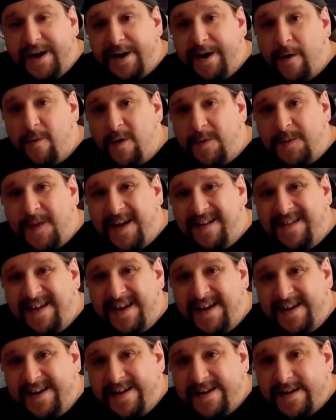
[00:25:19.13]
Do you know what they
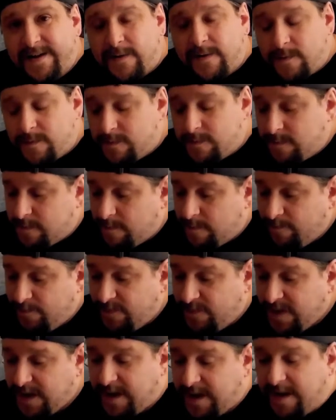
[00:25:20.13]
did?
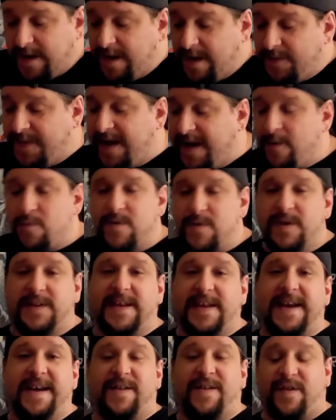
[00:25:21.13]
They
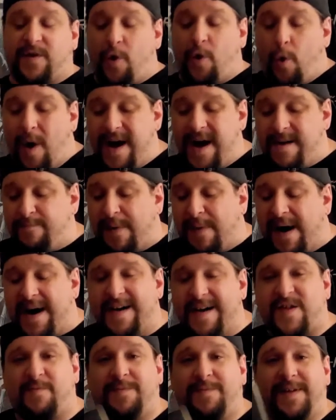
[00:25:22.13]
released quite
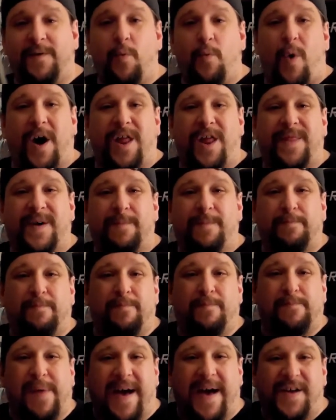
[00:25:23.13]
possibly one of the
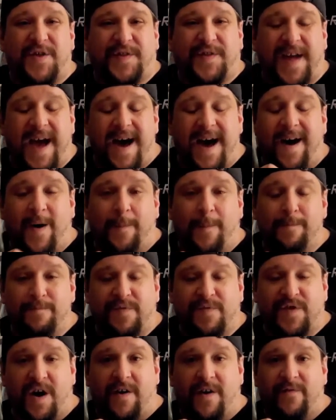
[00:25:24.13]
best
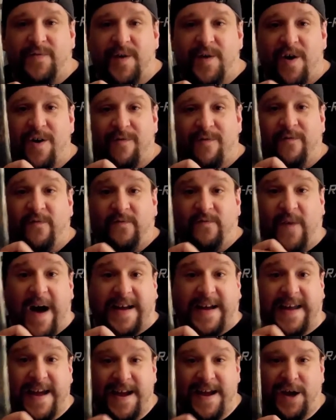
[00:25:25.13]
albums of their
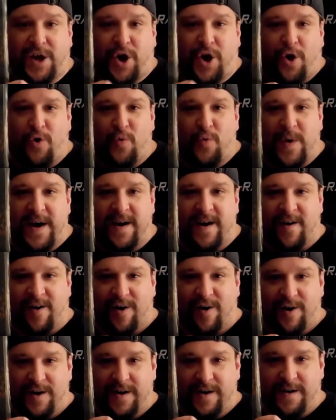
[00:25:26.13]
fucking
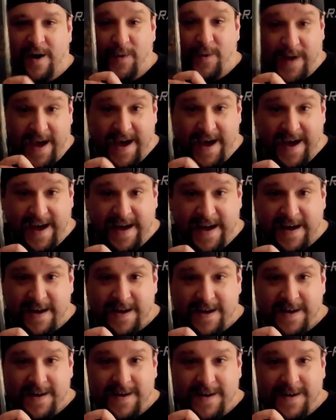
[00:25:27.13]
career, okay?
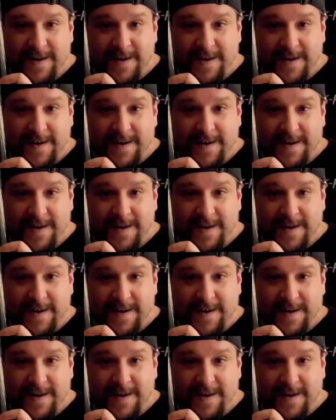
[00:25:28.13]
